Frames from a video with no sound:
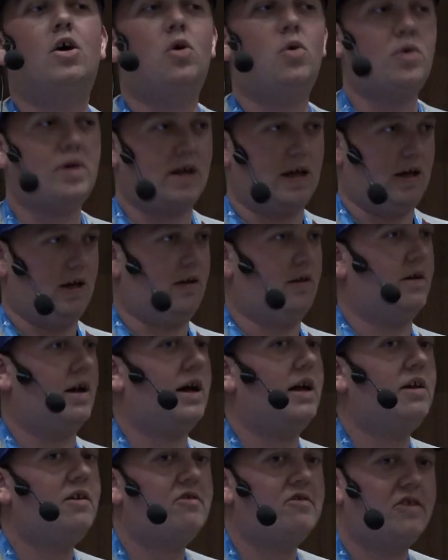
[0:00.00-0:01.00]
Okay,
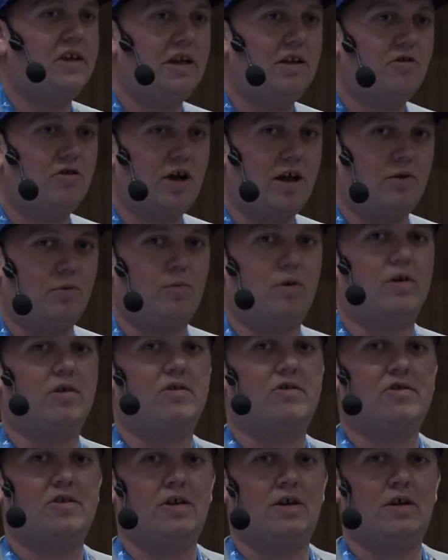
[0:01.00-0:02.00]
I see red
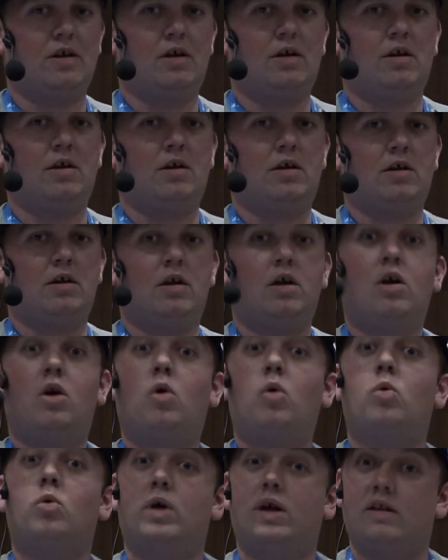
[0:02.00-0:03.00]
ones.
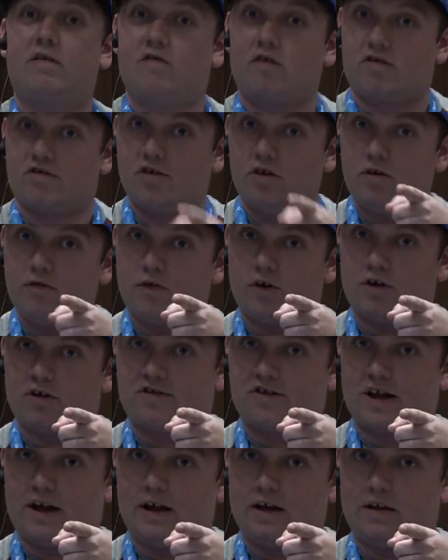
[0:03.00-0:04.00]
Oh, it's a
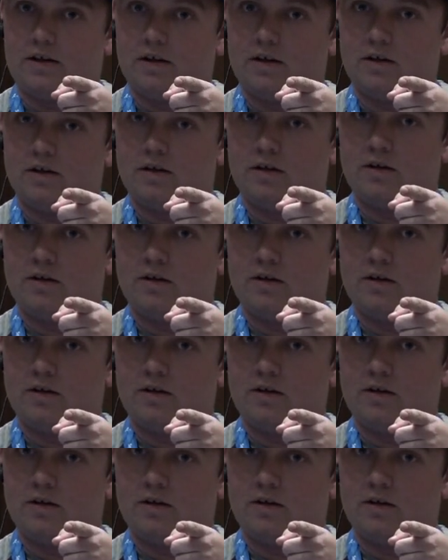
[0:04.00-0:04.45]
server-side.